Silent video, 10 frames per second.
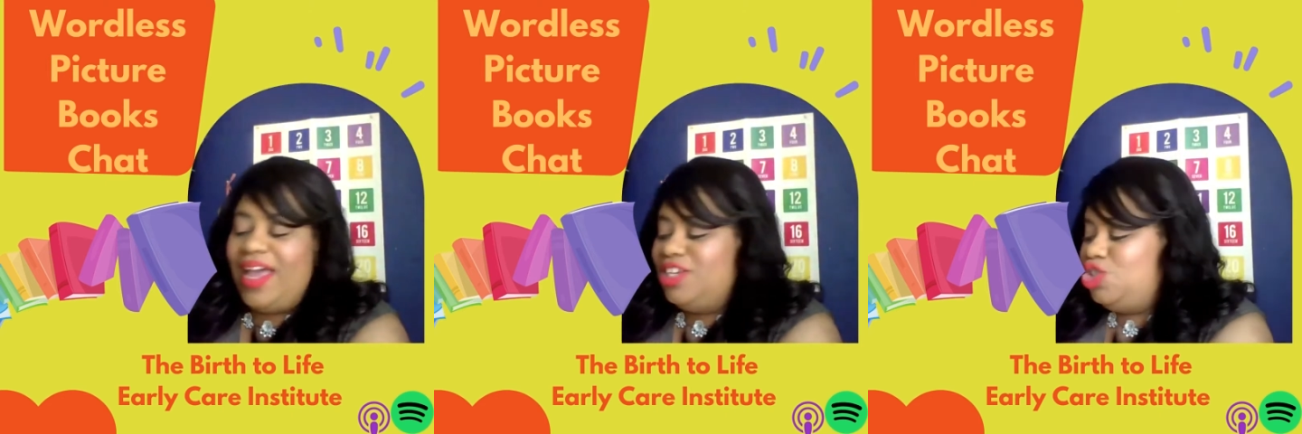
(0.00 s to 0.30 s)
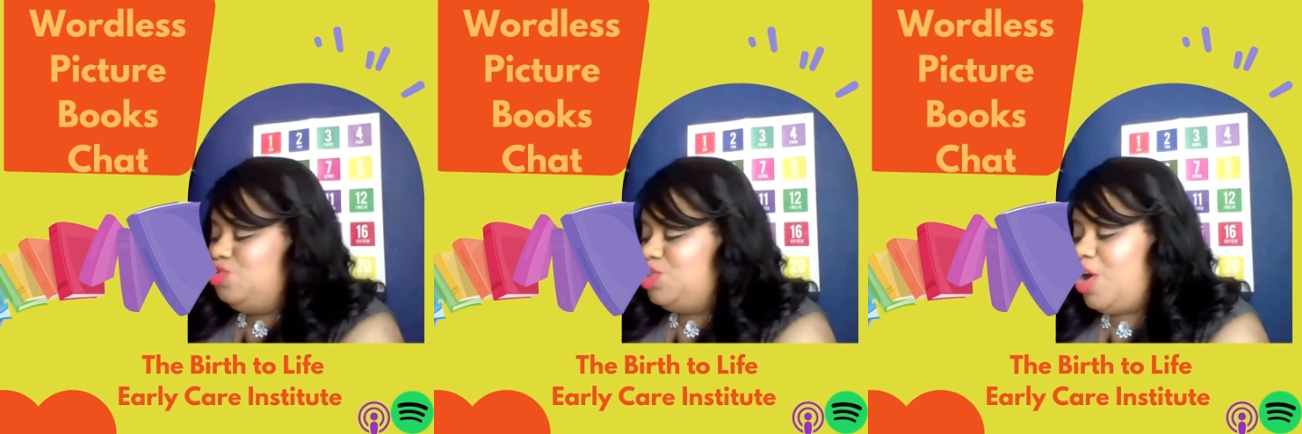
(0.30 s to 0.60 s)

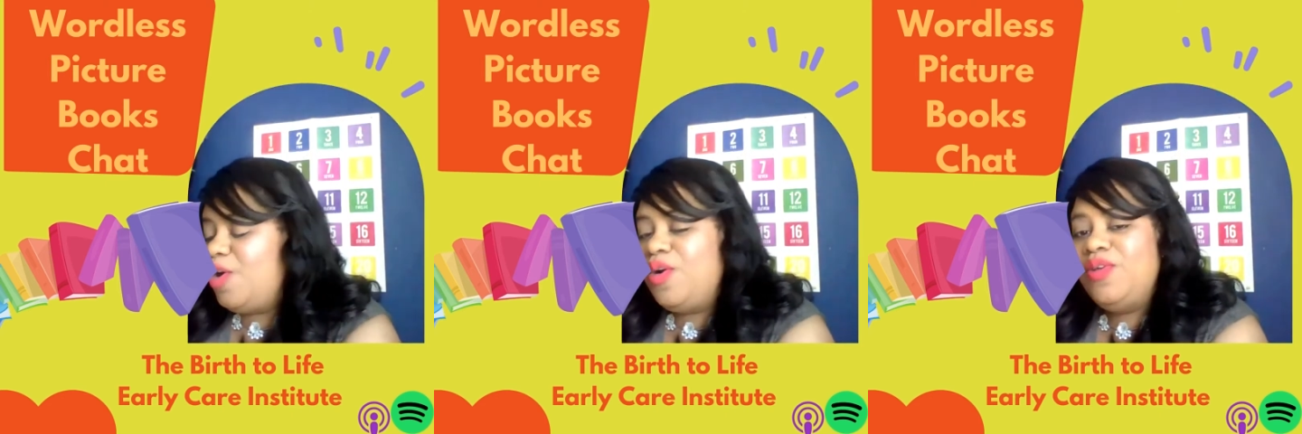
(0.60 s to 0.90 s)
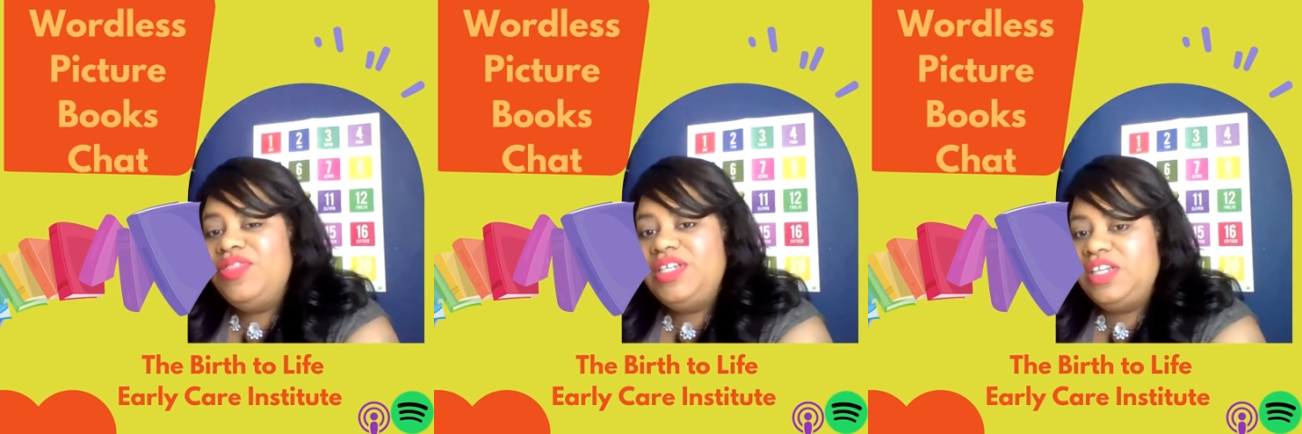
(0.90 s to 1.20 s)
as you
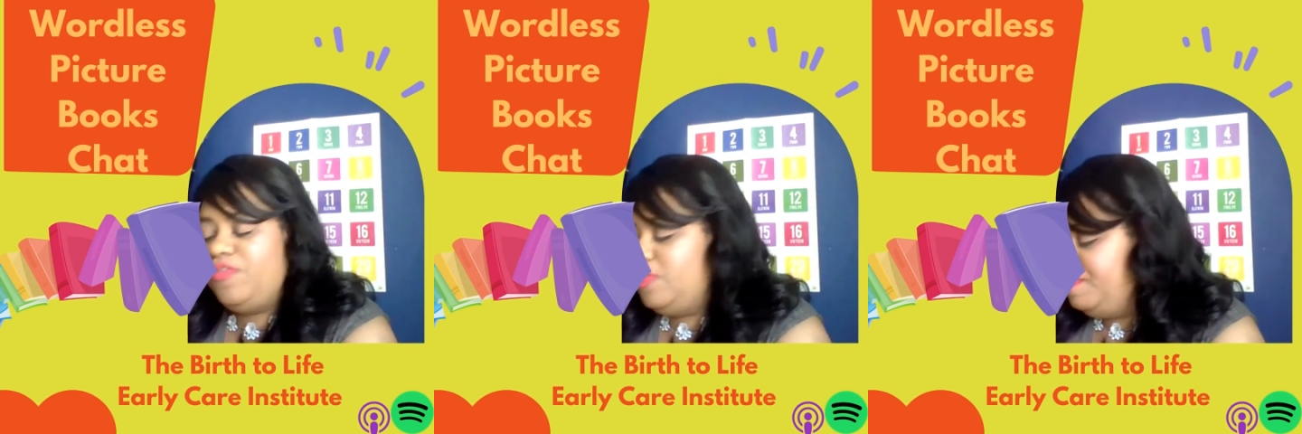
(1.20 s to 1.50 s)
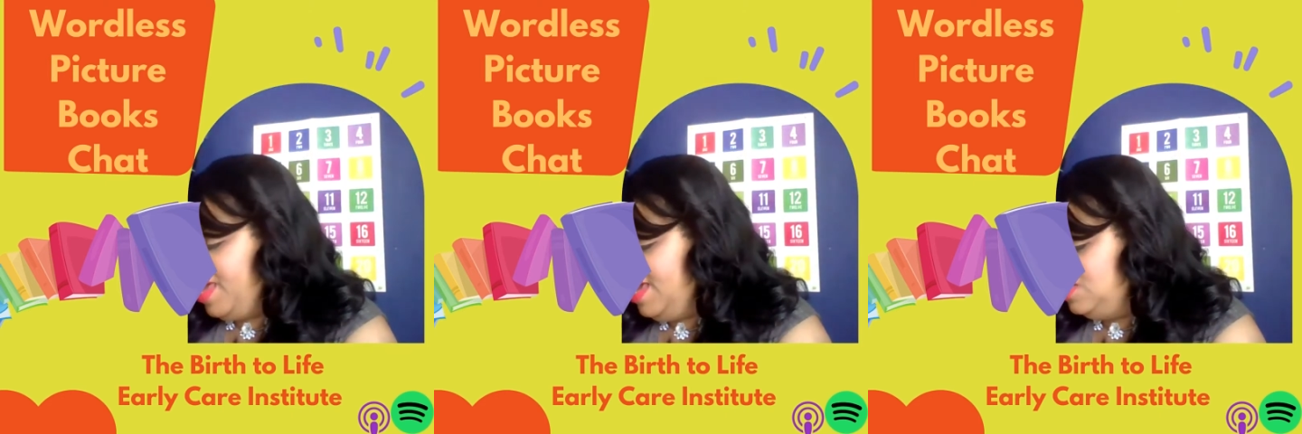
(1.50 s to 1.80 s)
turn the
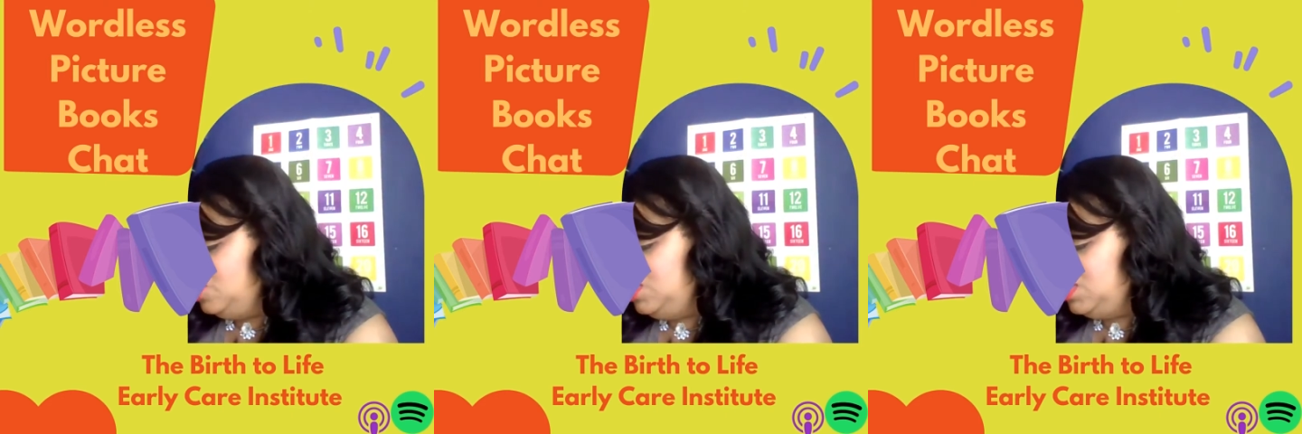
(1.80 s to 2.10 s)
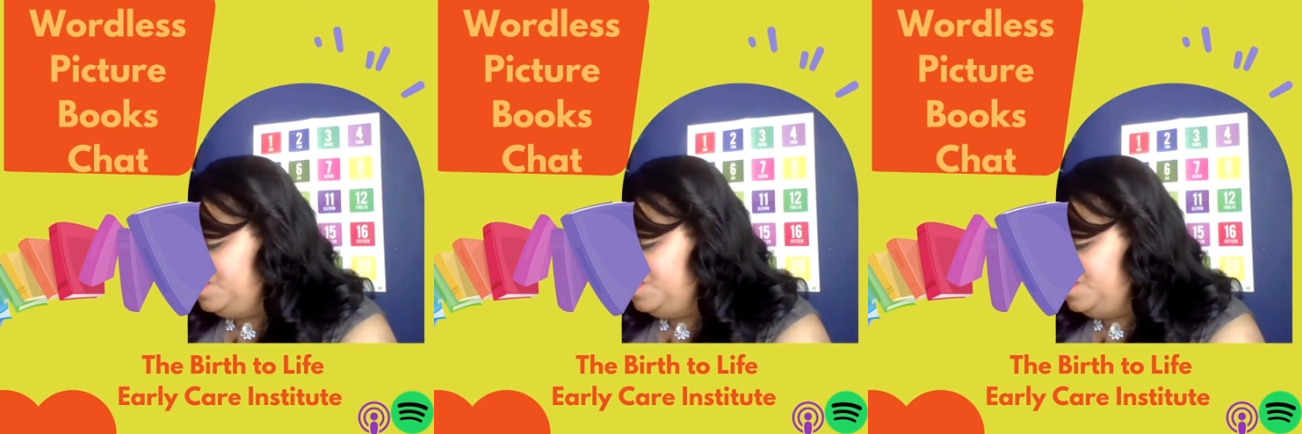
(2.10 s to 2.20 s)
different pages,